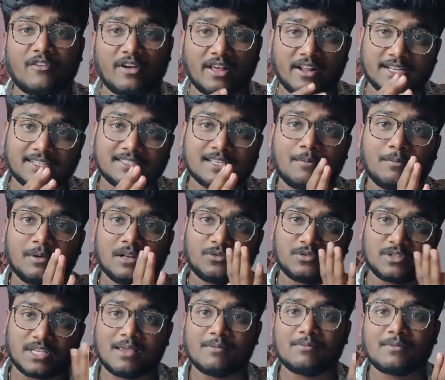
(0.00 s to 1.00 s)
For example,
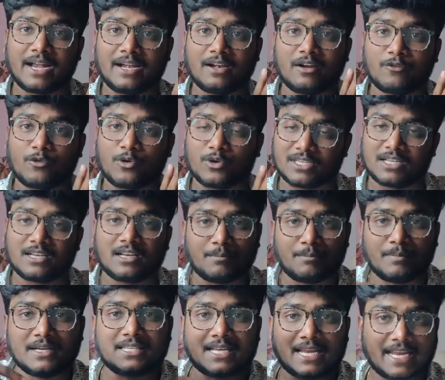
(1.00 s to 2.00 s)
if same kind of question
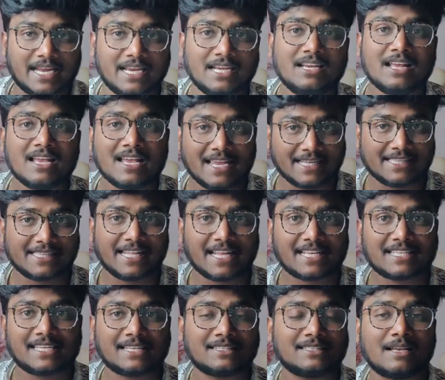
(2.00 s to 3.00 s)
repeats again in the
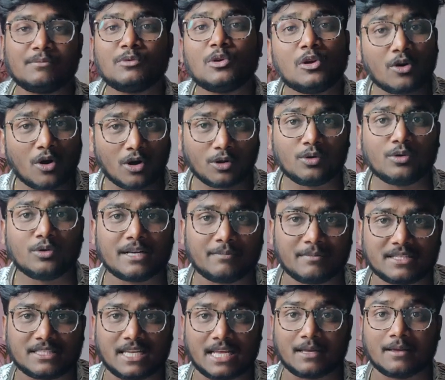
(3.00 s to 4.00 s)
next exam, you will not do that
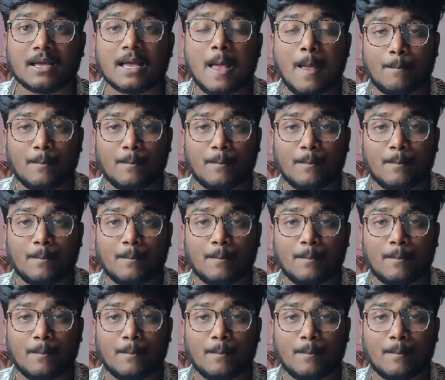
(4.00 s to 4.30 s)
mistake,